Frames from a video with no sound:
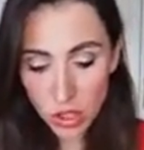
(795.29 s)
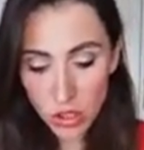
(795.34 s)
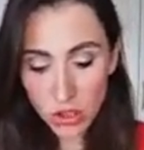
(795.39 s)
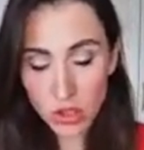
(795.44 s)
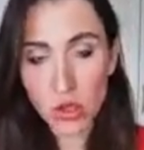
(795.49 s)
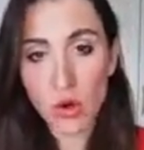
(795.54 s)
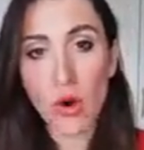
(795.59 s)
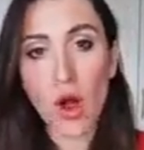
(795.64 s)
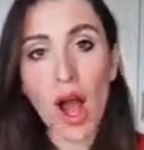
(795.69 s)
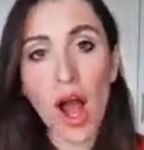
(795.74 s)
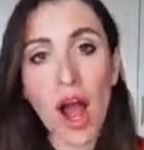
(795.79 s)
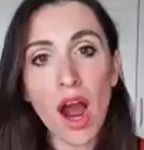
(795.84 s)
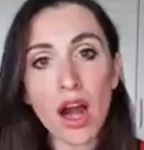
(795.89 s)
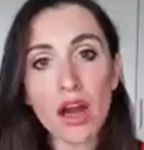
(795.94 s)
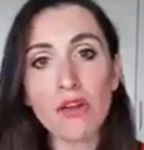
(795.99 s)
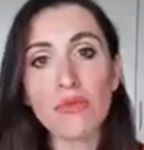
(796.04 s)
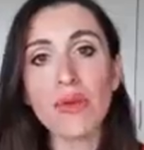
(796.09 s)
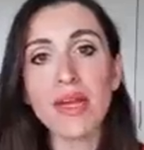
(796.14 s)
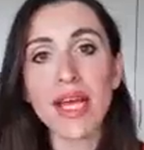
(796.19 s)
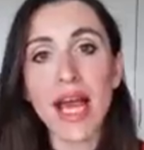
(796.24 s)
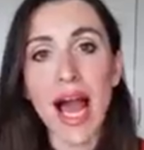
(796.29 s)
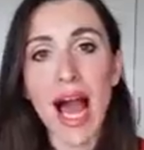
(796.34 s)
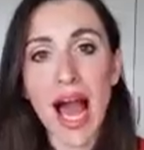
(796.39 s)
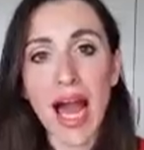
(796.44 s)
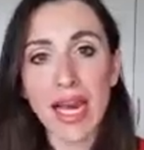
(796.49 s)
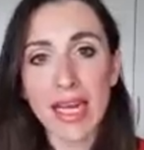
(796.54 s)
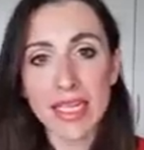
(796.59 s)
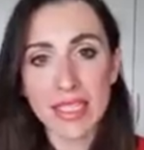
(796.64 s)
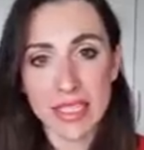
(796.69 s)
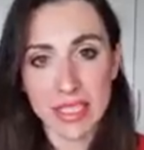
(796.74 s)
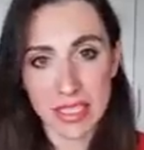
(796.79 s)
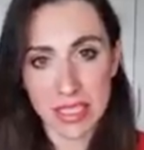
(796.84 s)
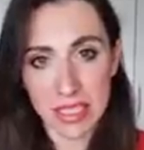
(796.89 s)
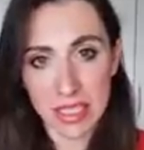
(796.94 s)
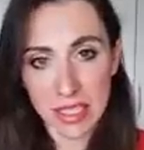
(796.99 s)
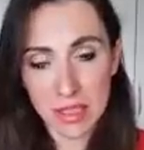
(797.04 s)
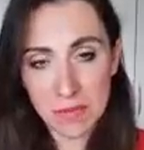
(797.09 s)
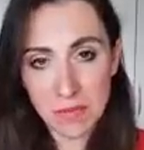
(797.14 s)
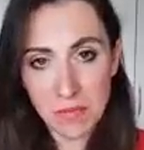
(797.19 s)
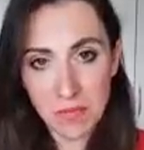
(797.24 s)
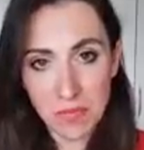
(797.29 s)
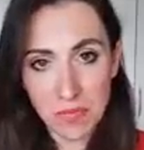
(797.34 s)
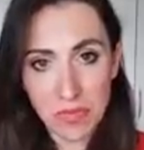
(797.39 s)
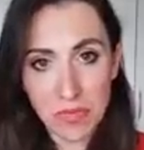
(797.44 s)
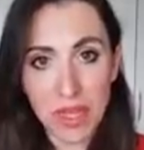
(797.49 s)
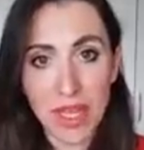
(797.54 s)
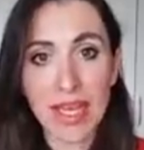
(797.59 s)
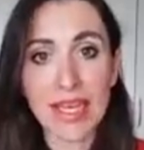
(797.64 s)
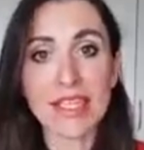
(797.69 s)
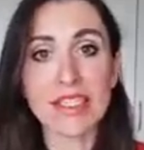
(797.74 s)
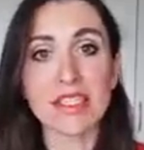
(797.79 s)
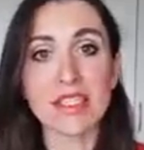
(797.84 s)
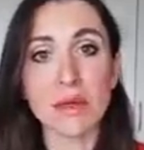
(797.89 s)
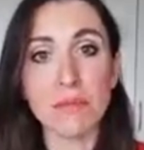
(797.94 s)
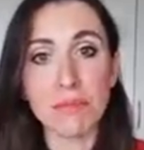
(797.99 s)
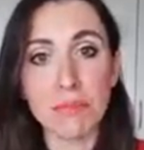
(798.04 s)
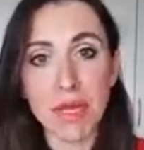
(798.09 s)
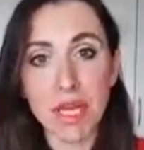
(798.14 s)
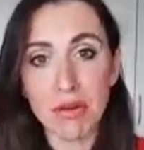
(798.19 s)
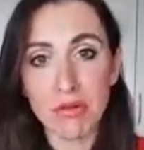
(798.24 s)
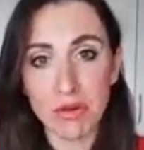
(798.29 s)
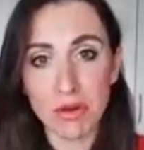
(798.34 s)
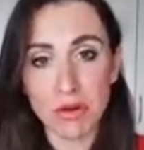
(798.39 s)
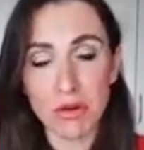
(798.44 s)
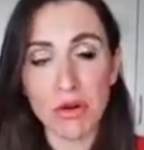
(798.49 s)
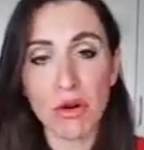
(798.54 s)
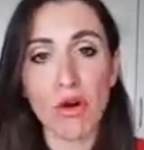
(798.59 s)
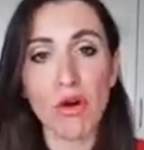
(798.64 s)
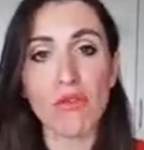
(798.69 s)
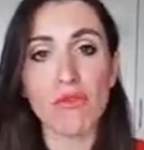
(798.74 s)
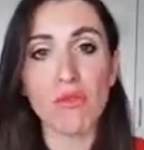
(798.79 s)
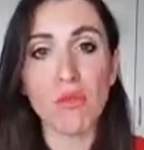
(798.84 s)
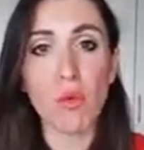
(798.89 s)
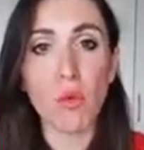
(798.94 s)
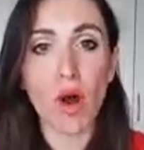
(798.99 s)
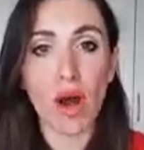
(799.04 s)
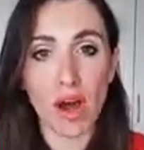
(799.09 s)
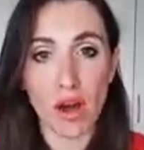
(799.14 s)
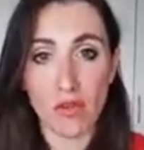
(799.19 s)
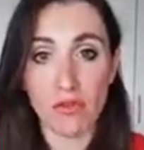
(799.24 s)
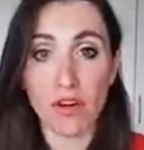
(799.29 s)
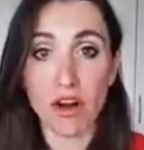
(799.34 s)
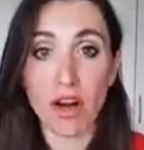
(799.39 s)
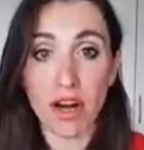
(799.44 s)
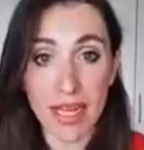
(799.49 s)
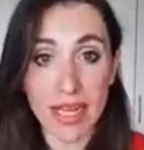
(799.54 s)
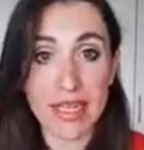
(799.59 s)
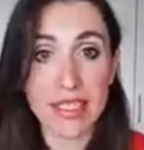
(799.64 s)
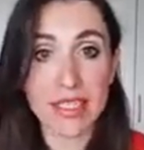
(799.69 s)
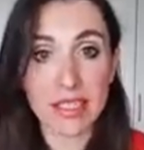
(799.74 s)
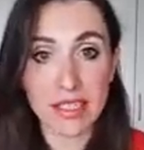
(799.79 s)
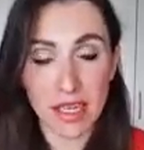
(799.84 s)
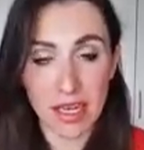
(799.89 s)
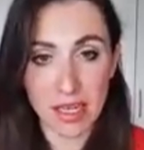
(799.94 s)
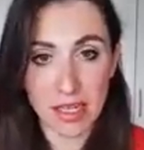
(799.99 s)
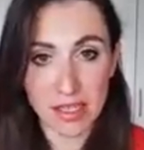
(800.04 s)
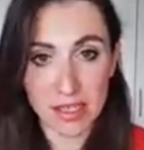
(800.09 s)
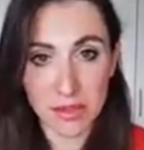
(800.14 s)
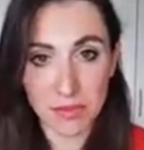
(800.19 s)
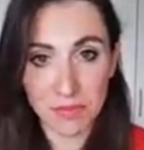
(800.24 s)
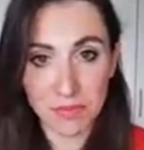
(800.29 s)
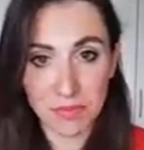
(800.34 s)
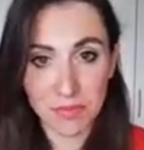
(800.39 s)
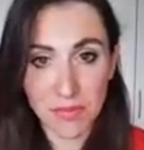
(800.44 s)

So our reality is a mirror of our inside.